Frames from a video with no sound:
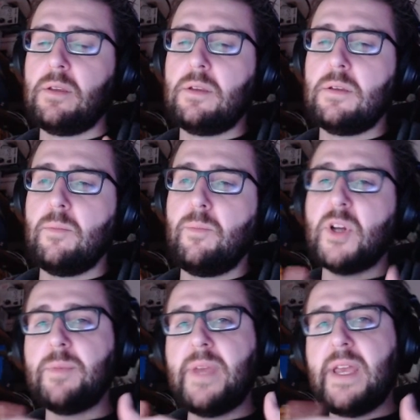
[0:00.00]

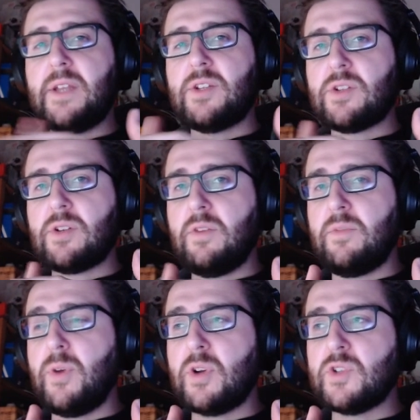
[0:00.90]
bottom edge of
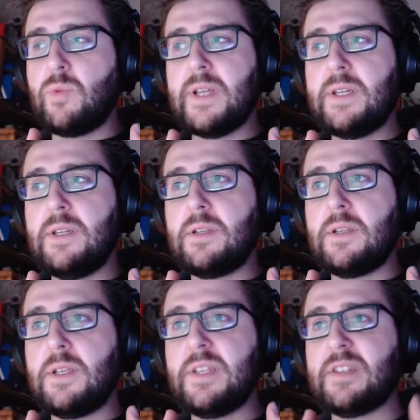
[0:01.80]
box 1
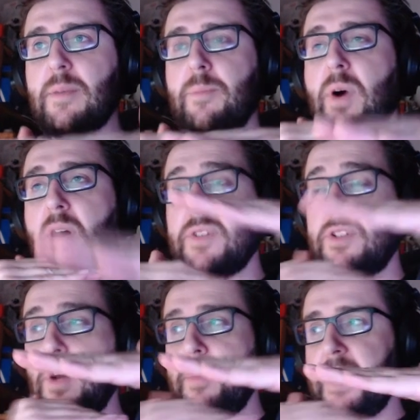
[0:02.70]
is above the
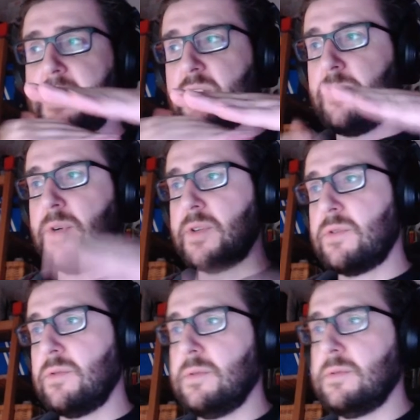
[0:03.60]
top edge of box
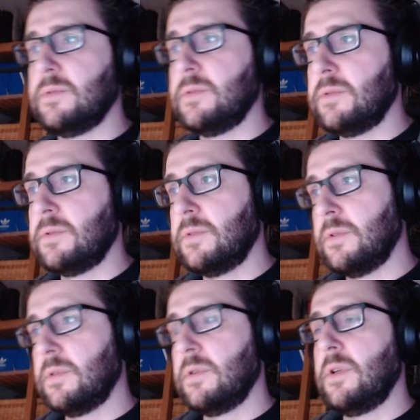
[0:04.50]
2.
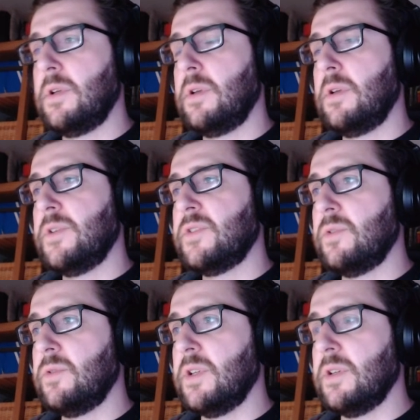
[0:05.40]

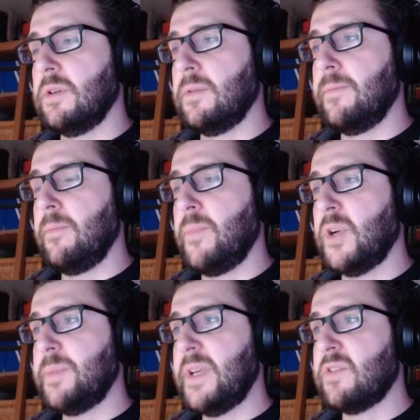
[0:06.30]
So the
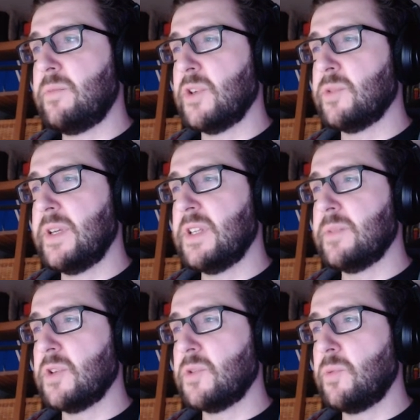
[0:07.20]
bottom edge of box 1 is
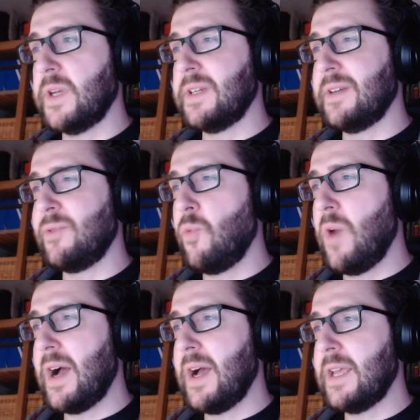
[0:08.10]
box 1
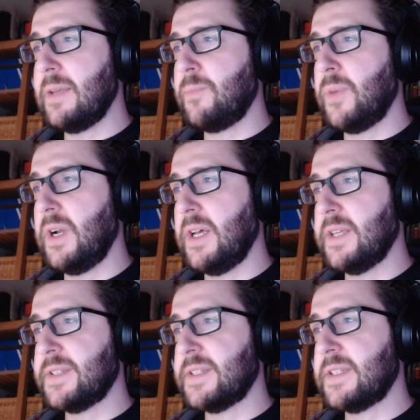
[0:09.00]
y
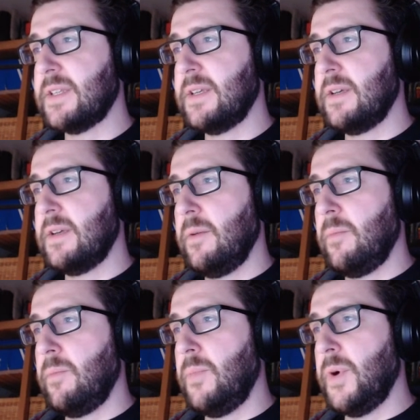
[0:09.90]
plus
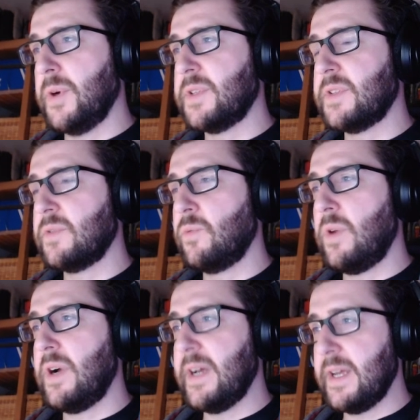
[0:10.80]
box
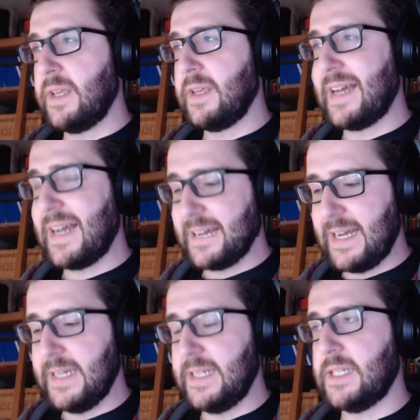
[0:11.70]
y
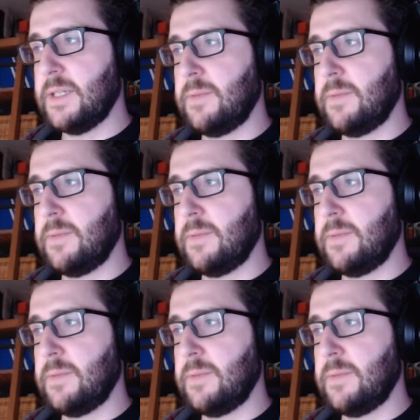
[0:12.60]
height.